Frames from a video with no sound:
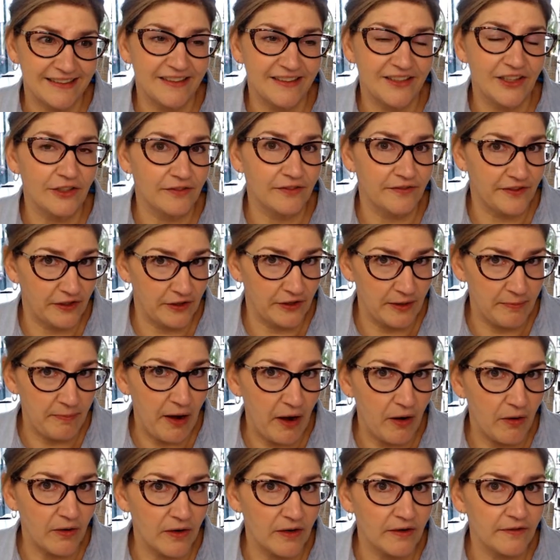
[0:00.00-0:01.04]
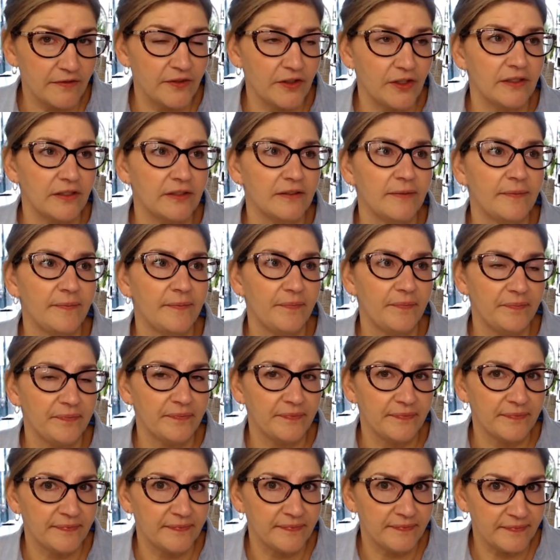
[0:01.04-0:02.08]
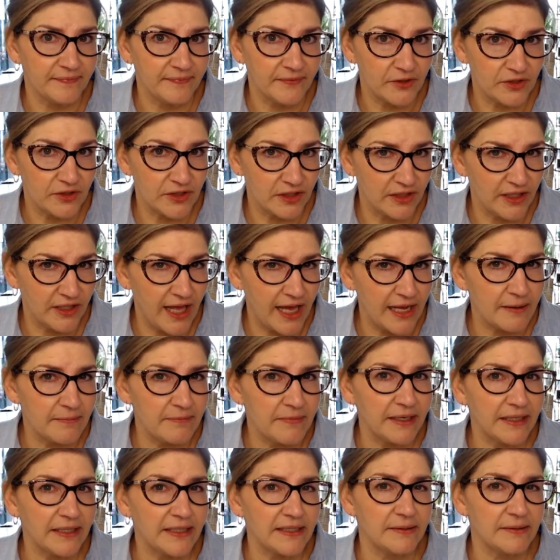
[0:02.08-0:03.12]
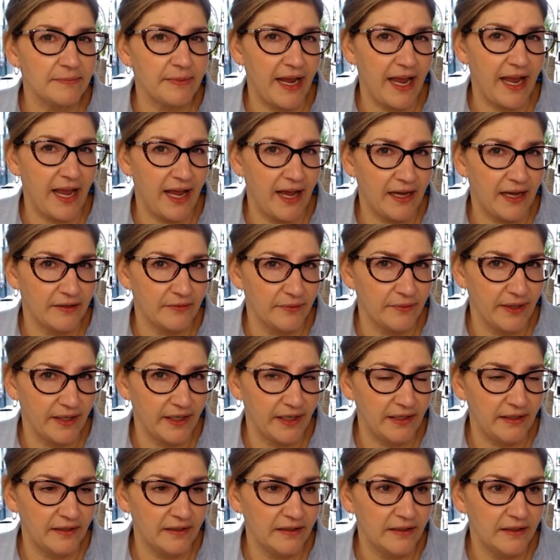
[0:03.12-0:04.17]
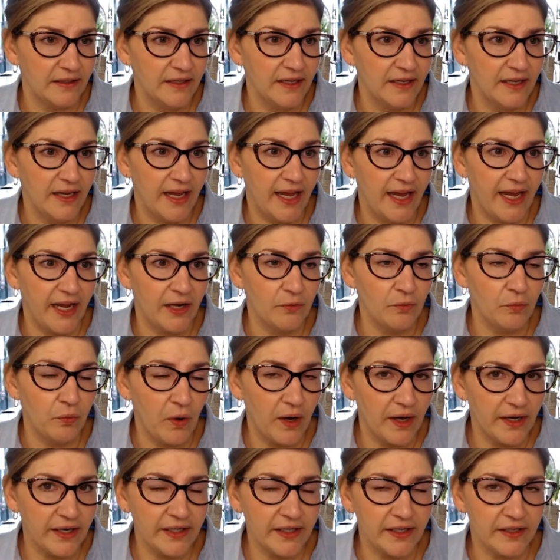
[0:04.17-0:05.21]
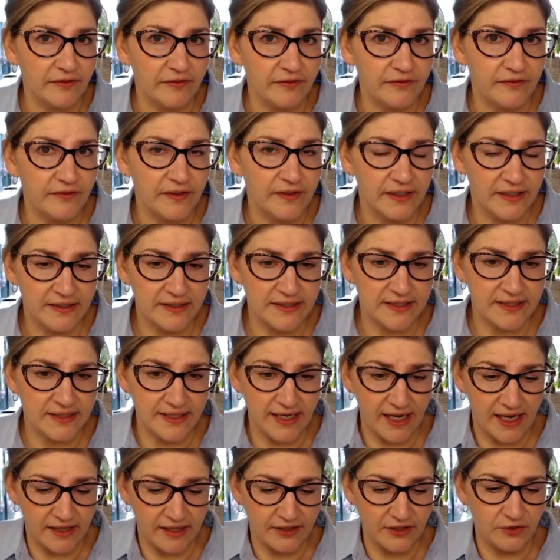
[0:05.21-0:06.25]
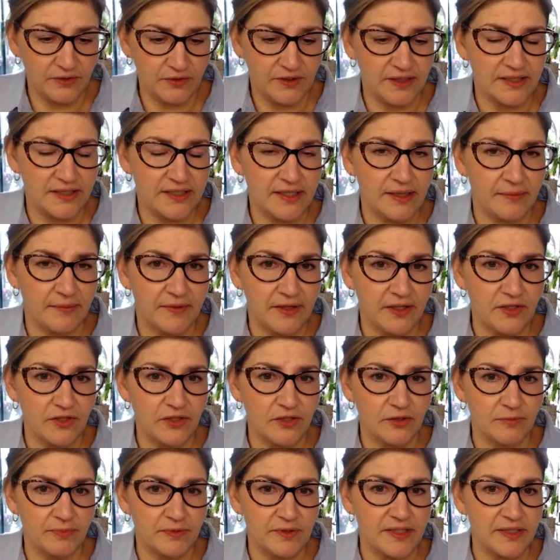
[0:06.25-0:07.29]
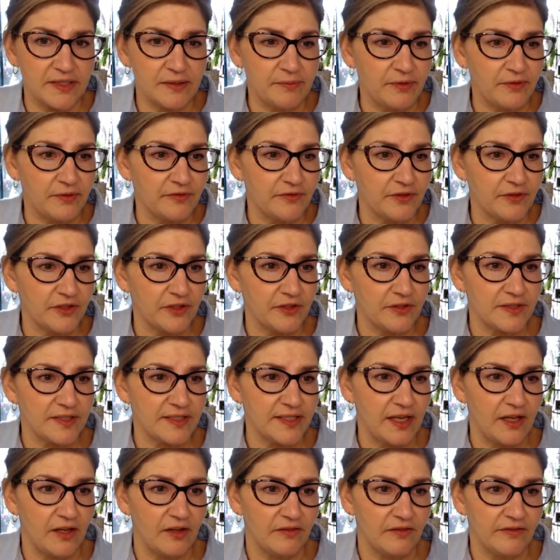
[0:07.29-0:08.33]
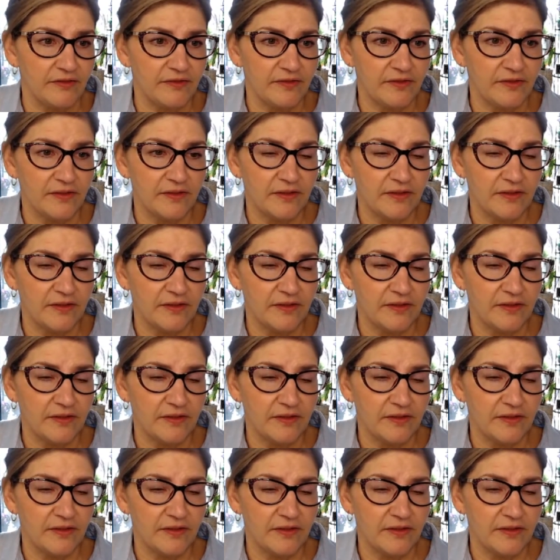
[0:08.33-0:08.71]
They're very powerful. There's a lot of money to be had, right? And what if instead you did something super simple for yourself?